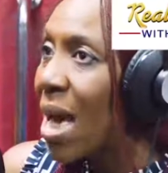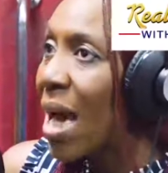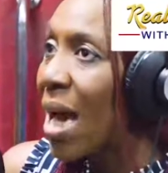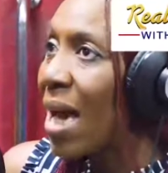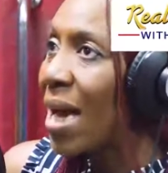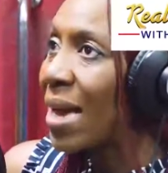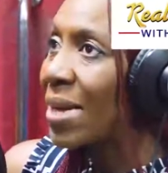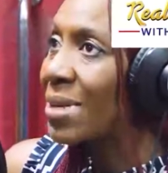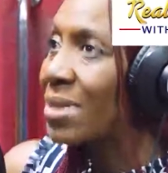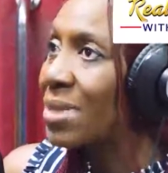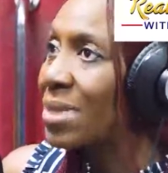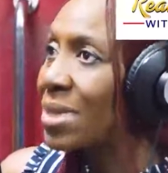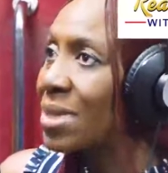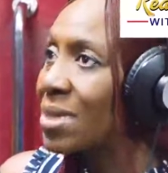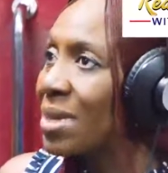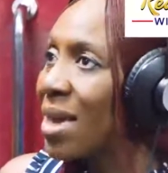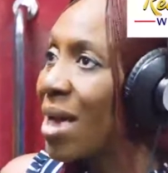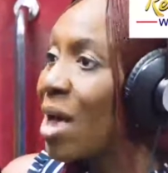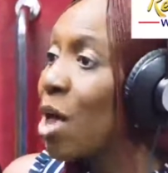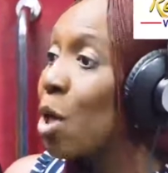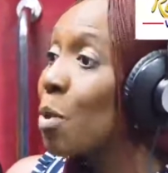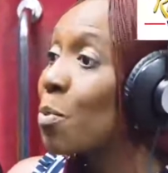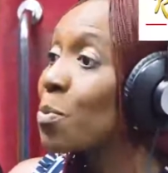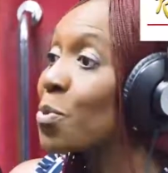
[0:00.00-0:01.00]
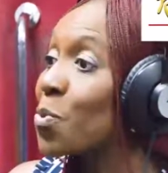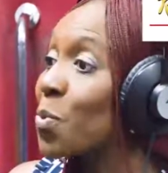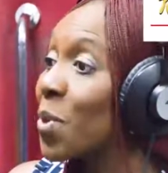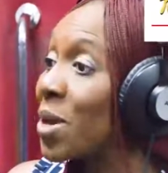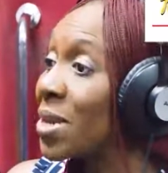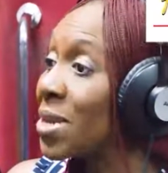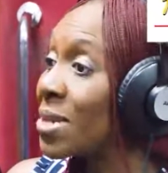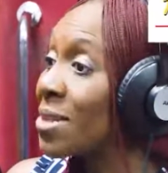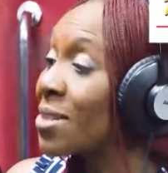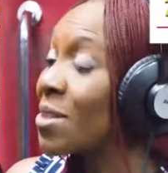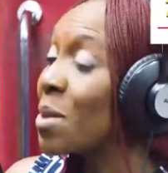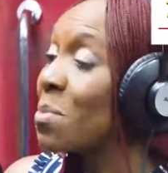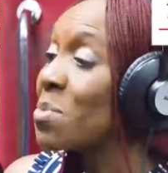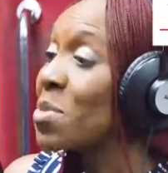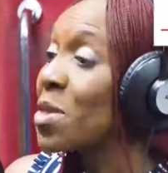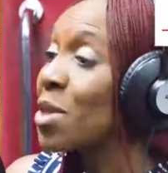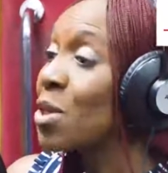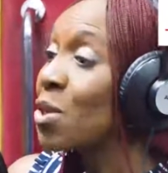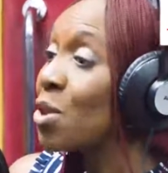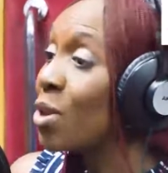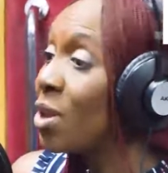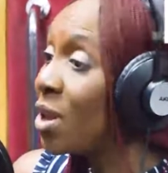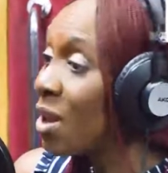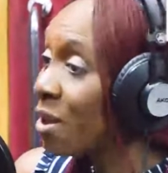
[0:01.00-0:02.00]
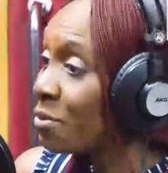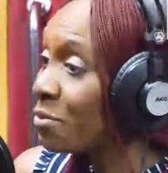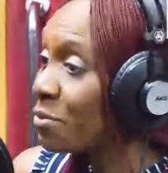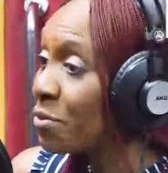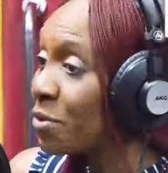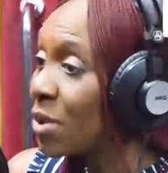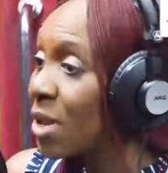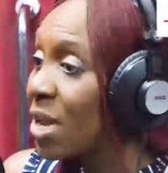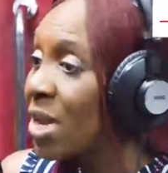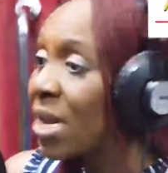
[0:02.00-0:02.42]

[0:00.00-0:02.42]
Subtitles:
And it helps when it's something you love.